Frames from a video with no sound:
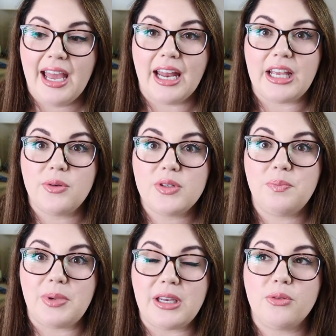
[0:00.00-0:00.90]
And he was
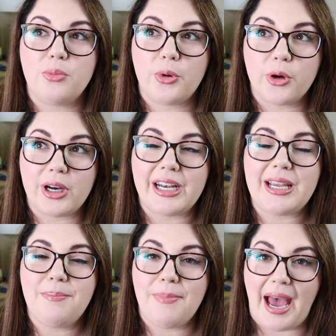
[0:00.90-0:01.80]
beaten
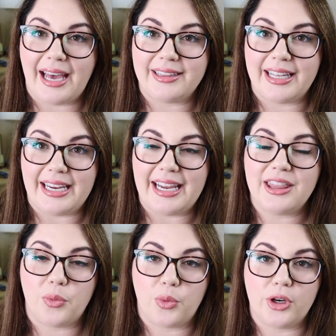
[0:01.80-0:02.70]
pretty badly
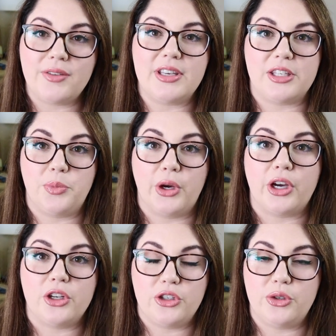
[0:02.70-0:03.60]
in the previous book,
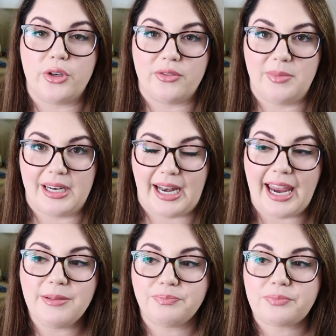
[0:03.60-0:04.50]
Duke of
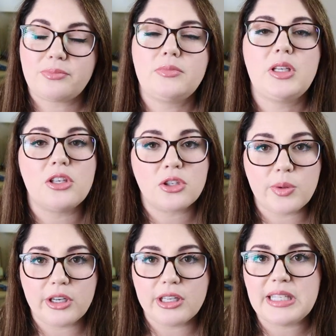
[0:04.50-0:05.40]
Midnight. So
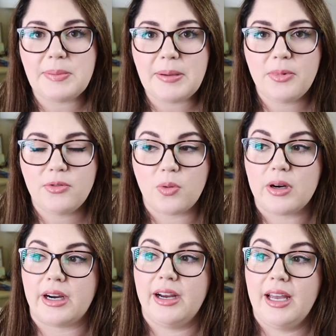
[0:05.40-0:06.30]
he could speak
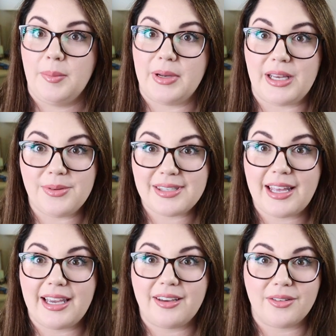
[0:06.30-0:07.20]
before, but he was
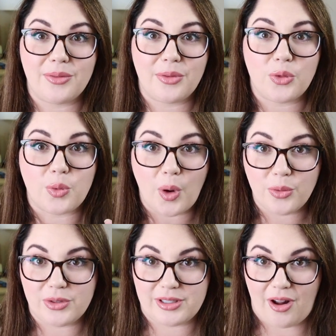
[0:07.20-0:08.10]
like
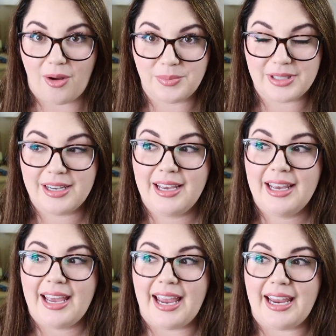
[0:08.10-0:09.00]
throat stomped.
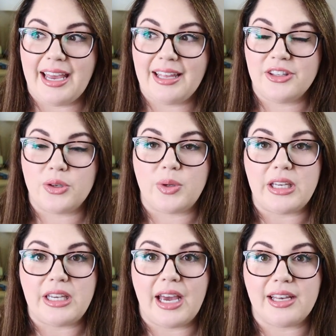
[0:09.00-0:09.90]
And so
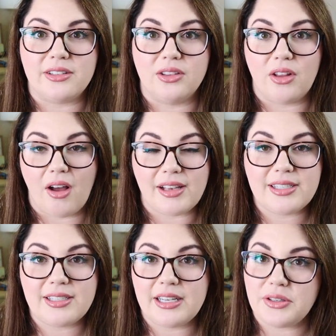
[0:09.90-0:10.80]
he has
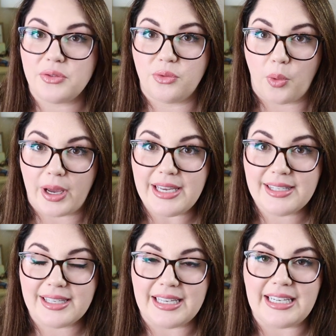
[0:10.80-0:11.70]
lost his
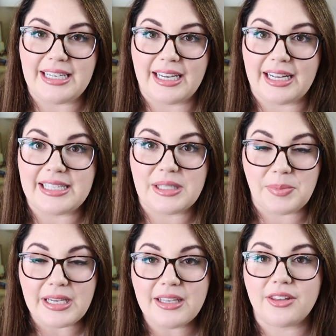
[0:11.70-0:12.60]
voice and he cannot
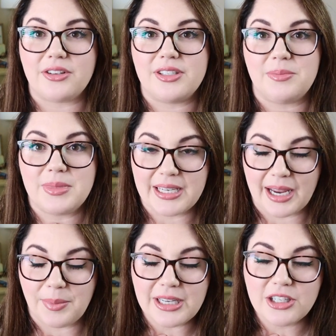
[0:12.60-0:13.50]
speak. There's some
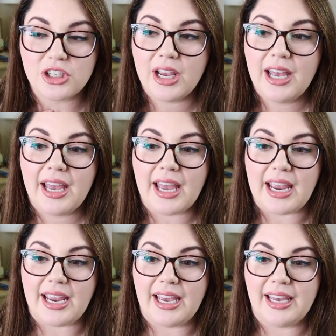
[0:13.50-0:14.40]
damage.
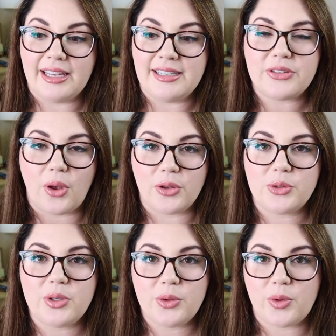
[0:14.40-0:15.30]
And he's
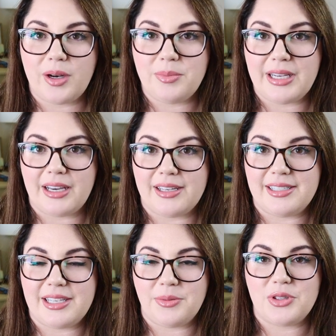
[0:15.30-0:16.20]
also on the run
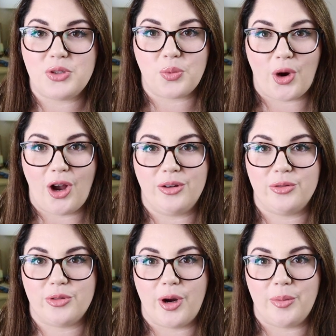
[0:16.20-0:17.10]
because he was sprung
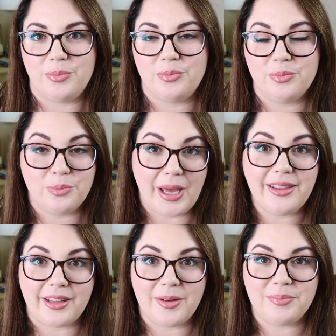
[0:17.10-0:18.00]
from
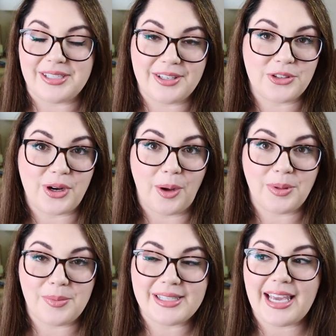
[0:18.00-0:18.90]
Bedlam. His sister
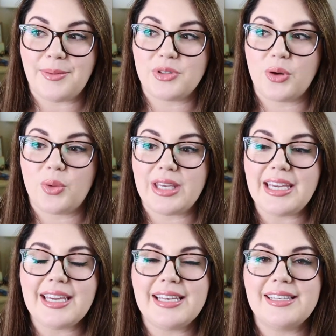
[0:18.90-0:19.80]
helped him escape. So
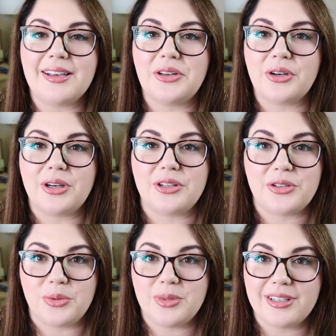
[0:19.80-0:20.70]
he is under an
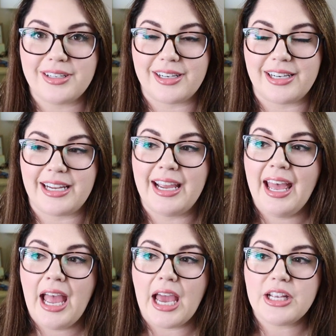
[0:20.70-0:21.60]
assumed identity
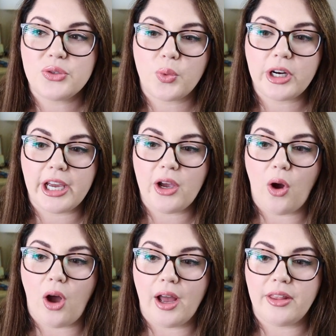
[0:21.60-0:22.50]
and he's working
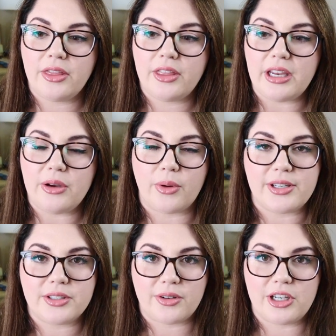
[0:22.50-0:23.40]
on the
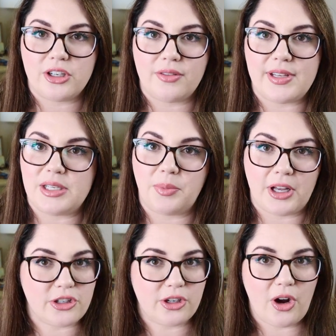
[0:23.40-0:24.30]
restoration of these
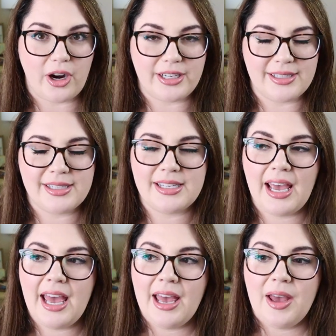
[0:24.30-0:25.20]
pleasure gardens.
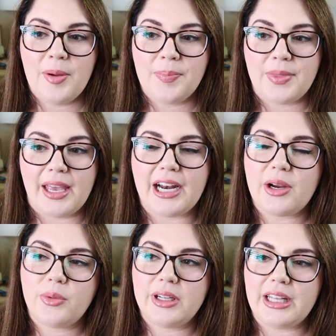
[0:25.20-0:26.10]
And I
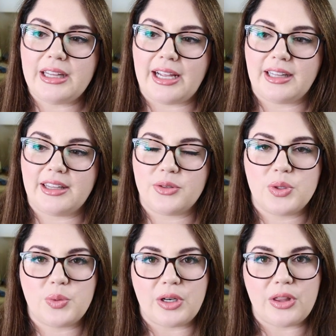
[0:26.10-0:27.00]
really like that this
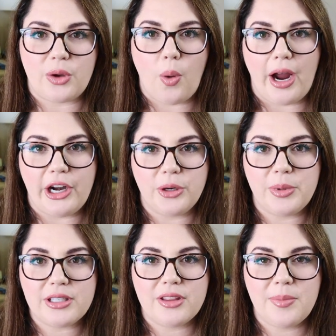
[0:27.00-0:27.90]
was one of the quieter
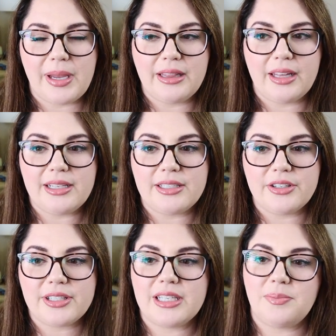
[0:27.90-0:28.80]
books of the Maiden Lane
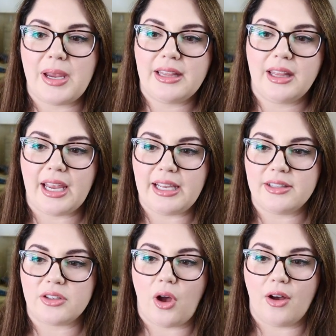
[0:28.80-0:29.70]
series, because Maiden
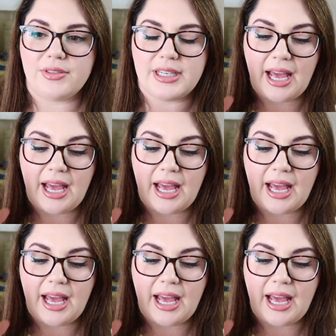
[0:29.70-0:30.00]
Lanes often